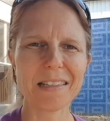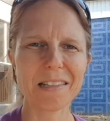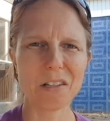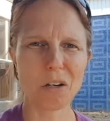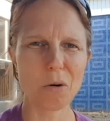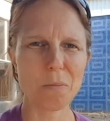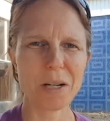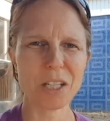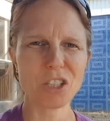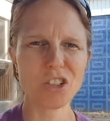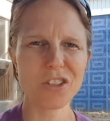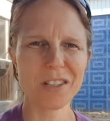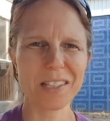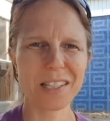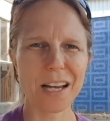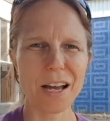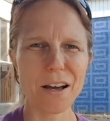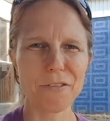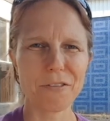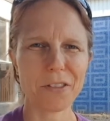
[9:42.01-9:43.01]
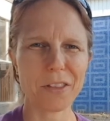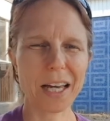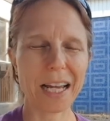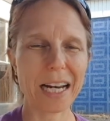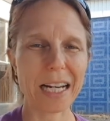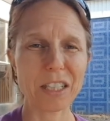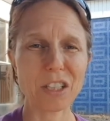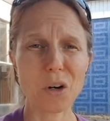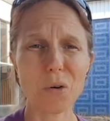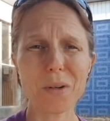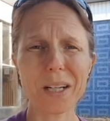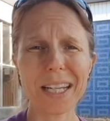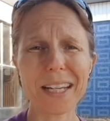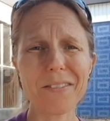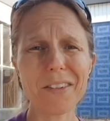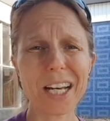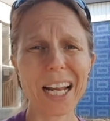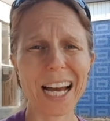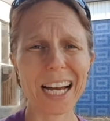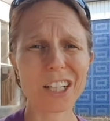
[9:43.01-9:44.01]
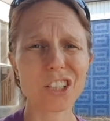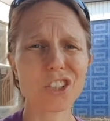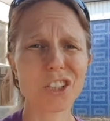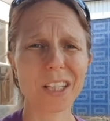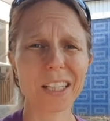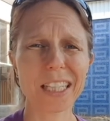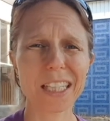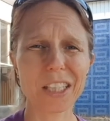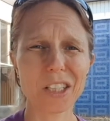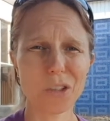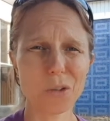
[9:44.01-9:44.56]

so much stuff that I don't even actually